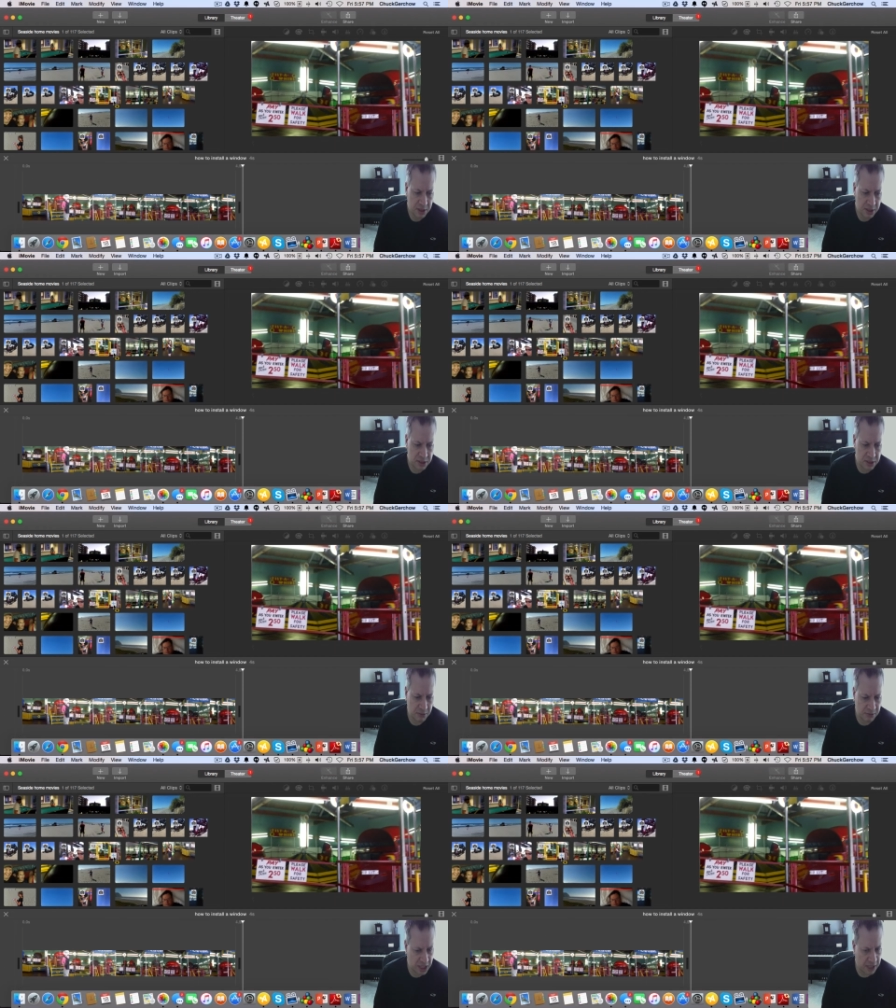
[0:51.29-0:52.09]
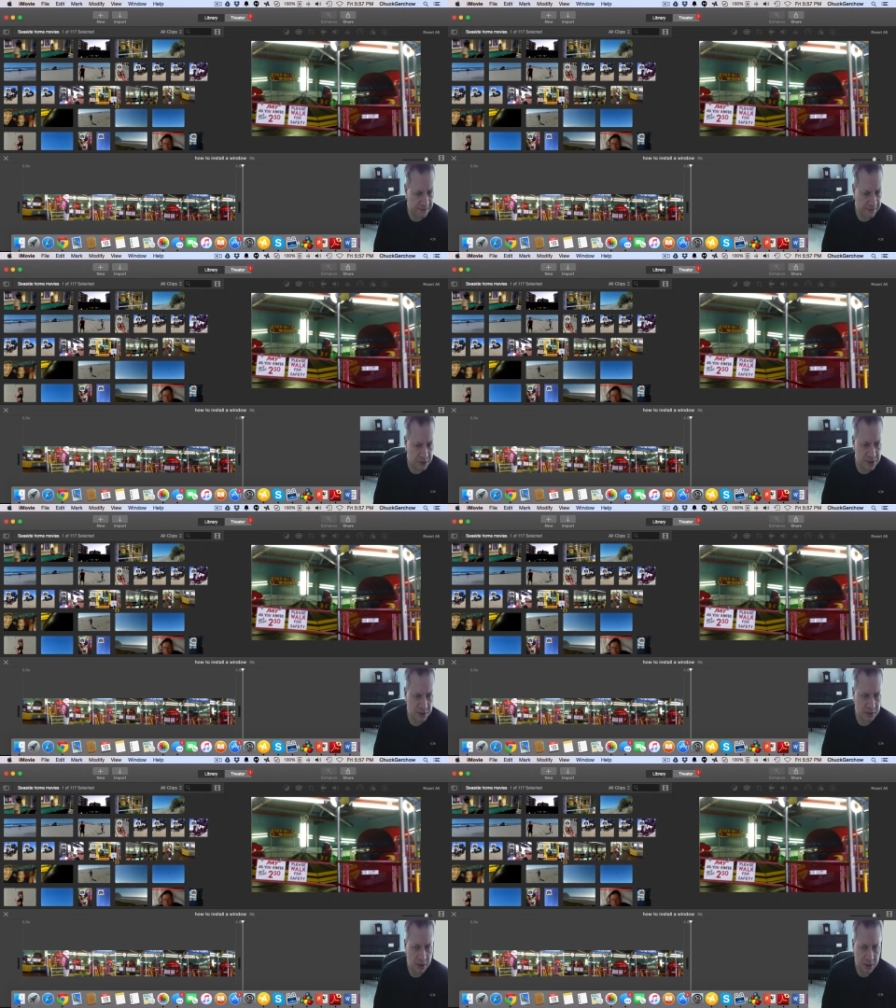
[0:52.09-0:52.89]
So we've got our first
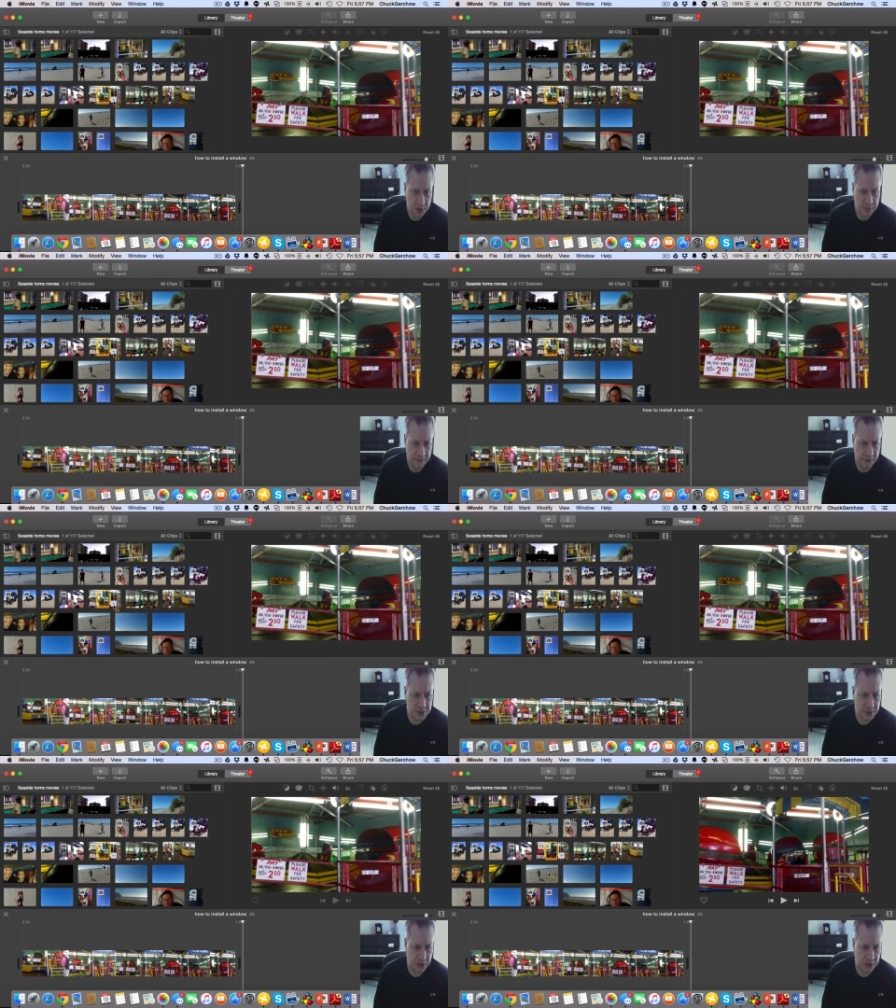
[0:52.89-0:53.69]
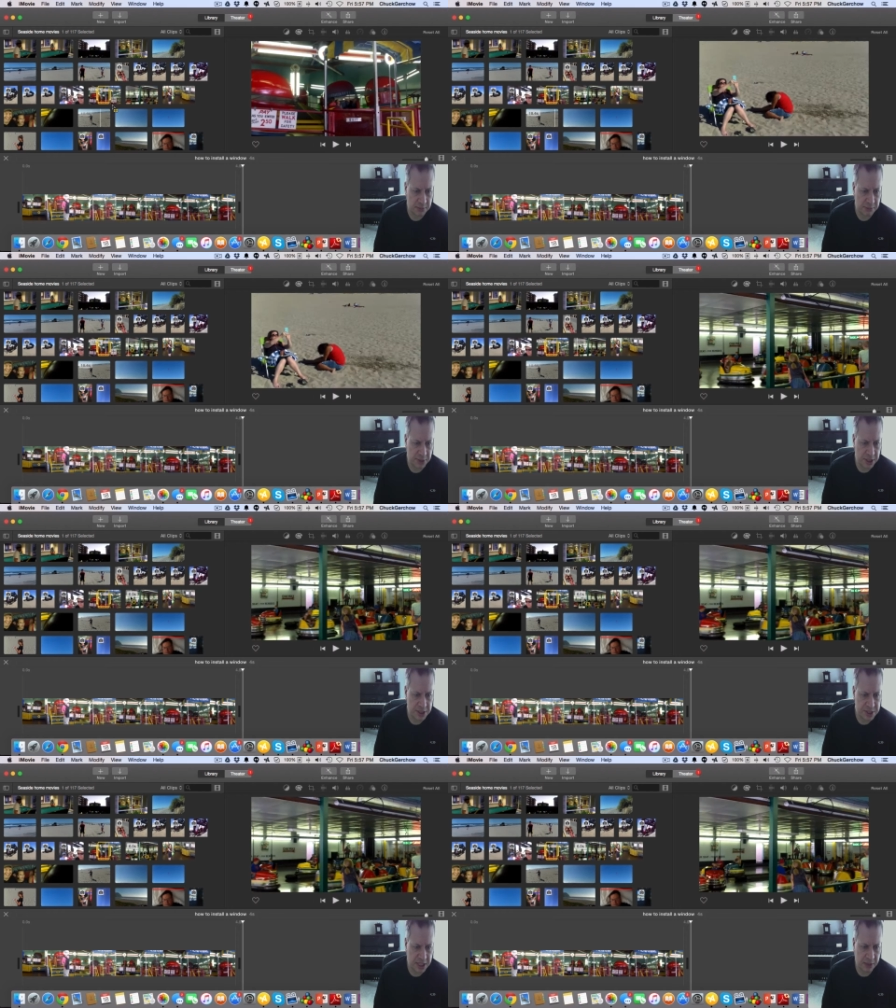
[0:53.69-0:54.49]
first clip. Then the
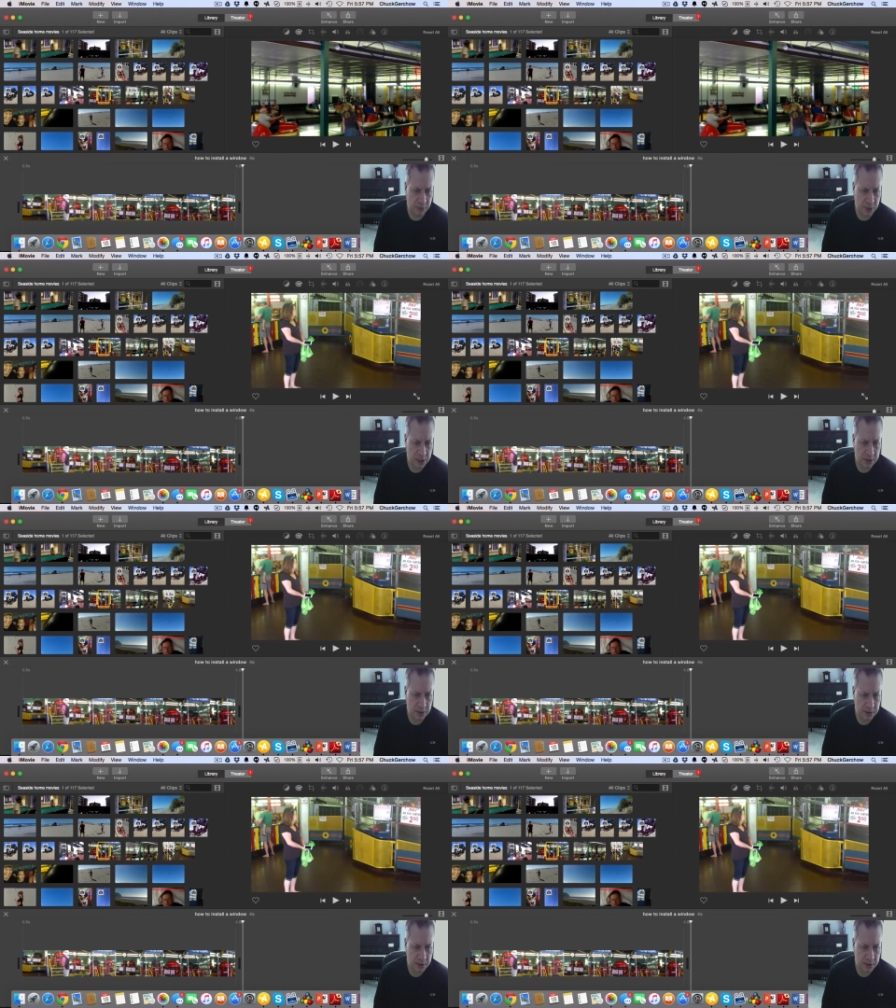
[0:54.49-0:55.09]
second one,